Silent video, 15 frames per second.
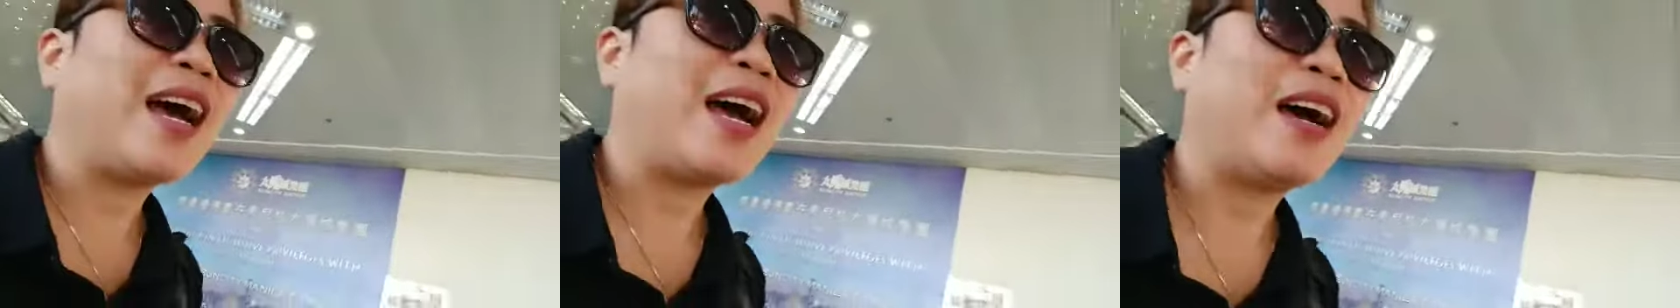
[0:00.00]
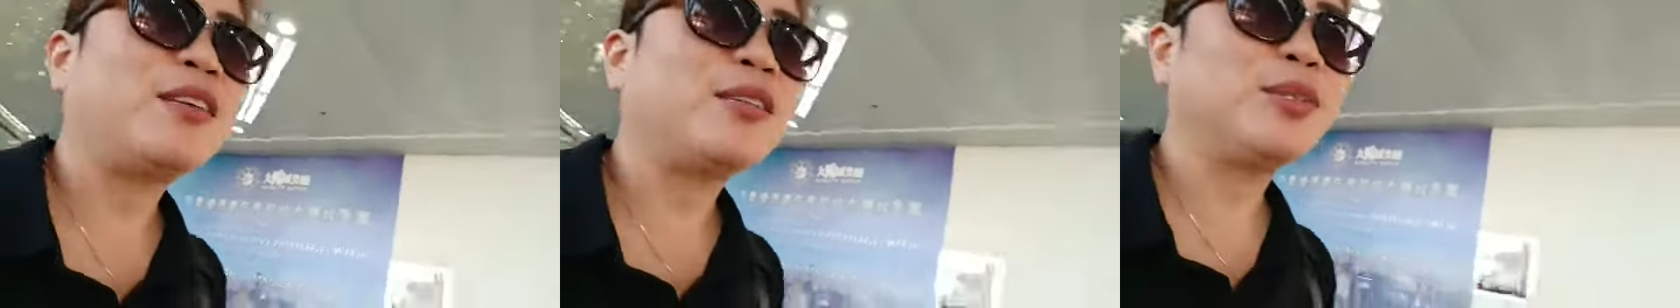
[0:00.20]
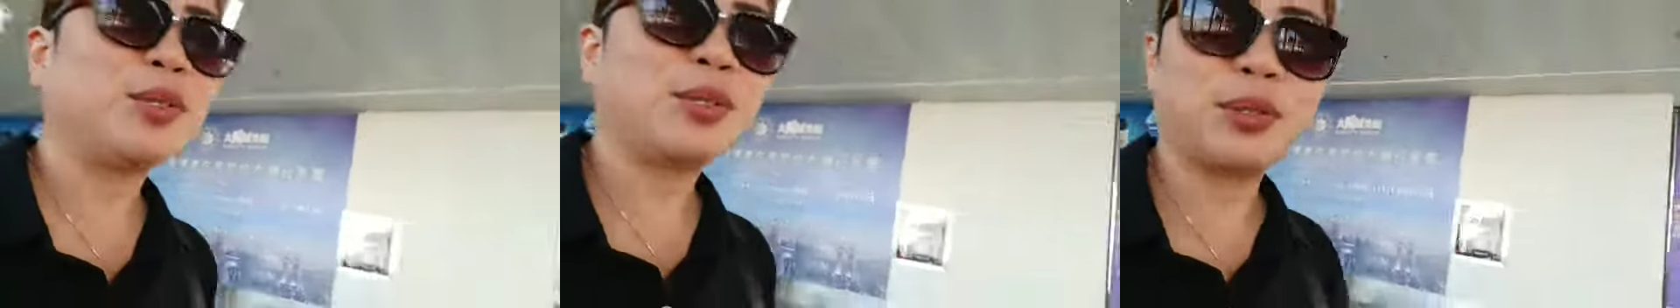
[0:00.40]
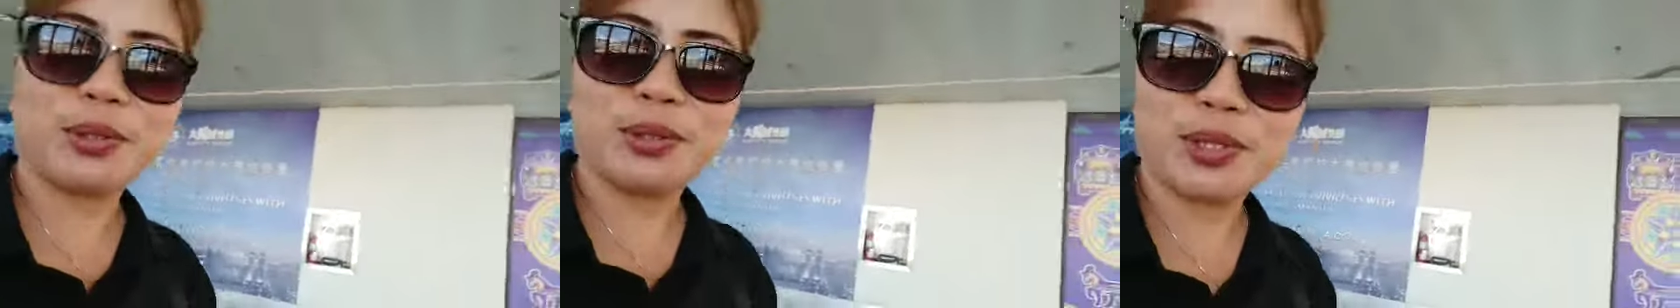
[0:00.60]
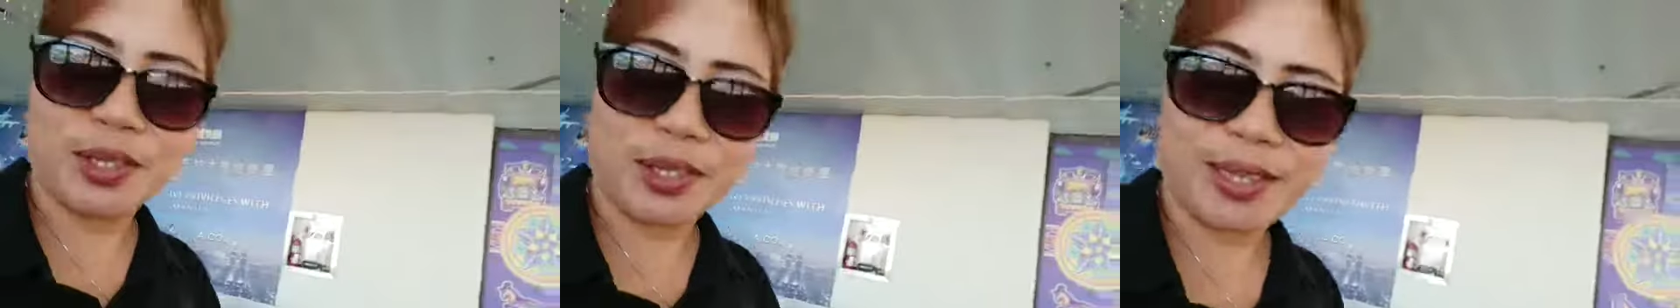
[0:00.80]
how to
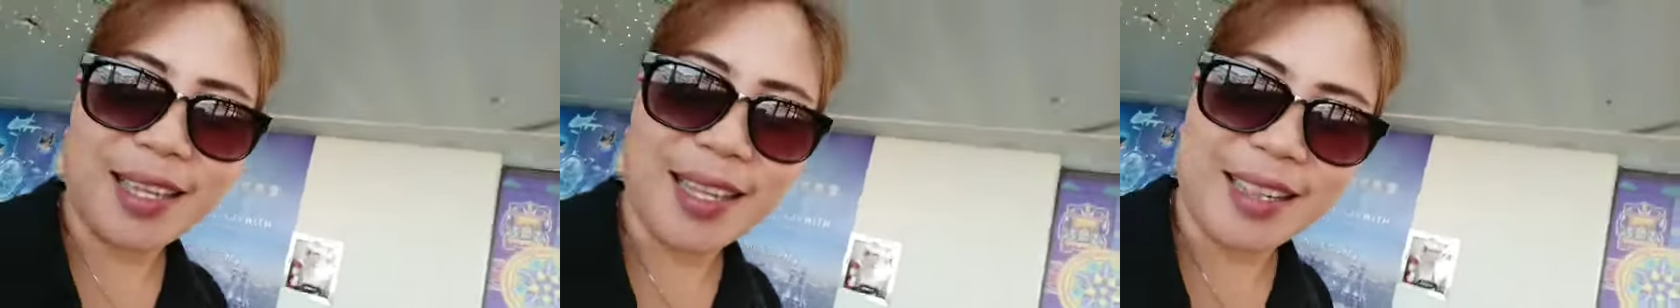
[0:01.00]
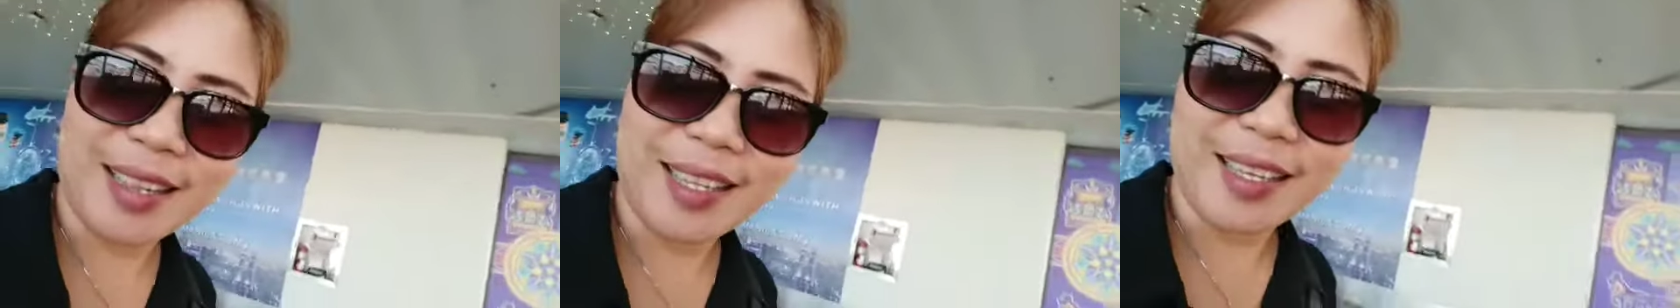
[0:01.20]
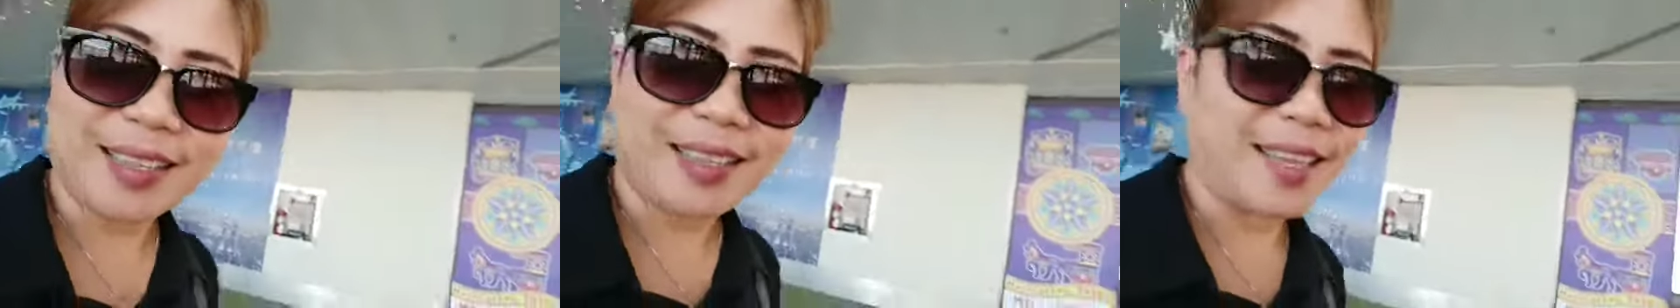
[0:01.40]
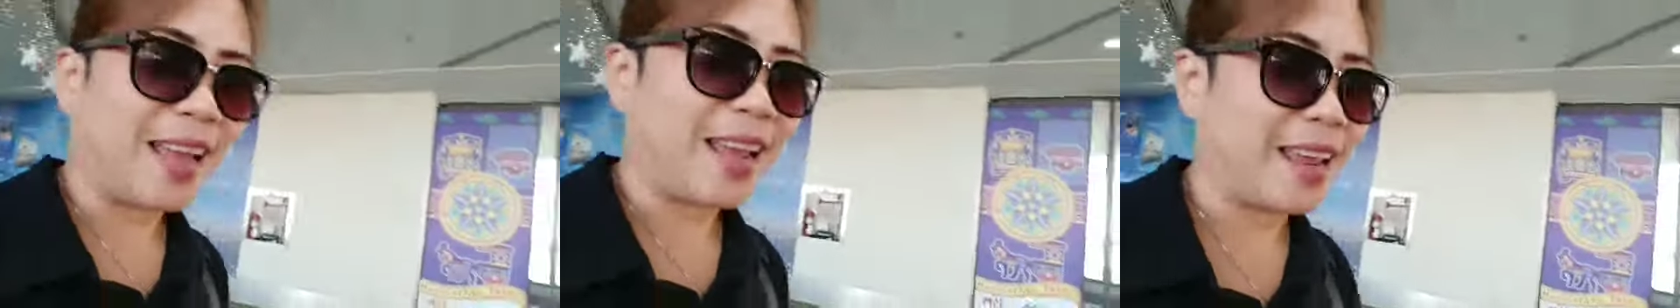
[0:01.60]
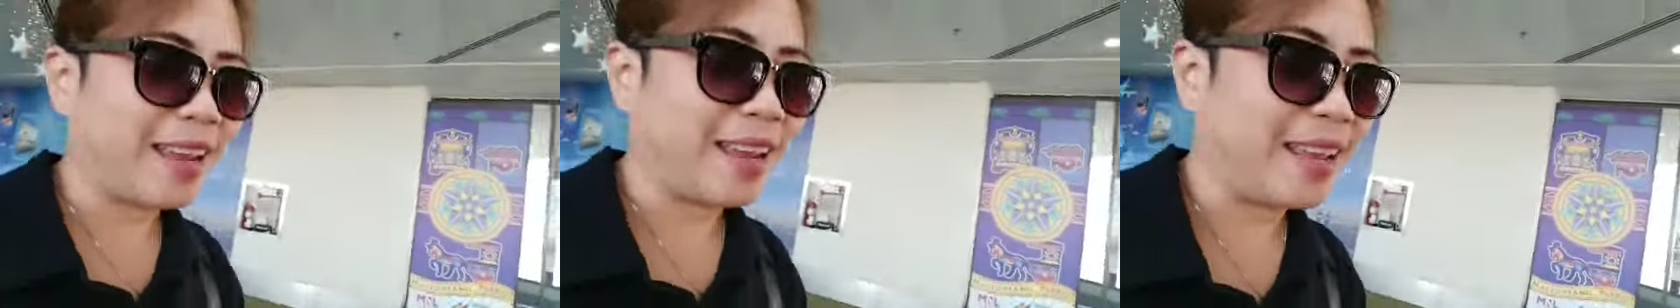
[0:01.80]
cook authentic
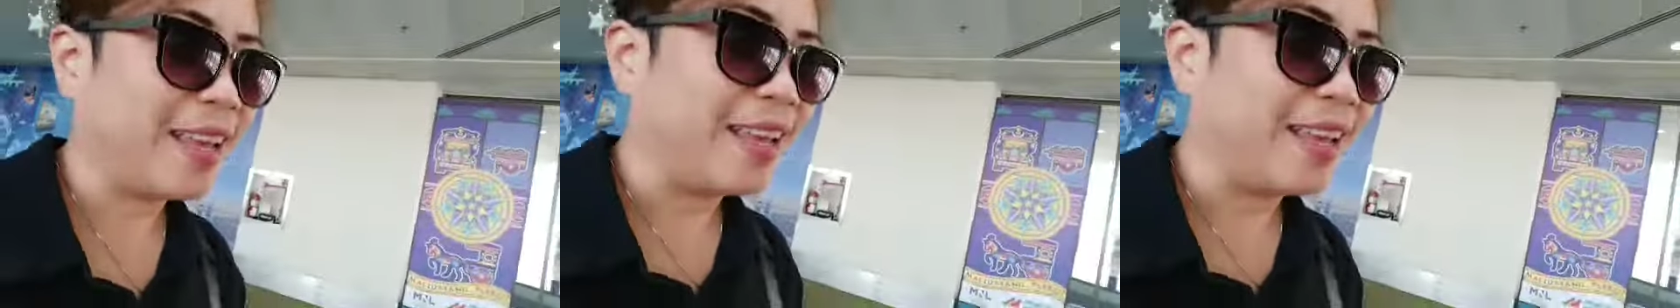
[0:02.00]
Thai.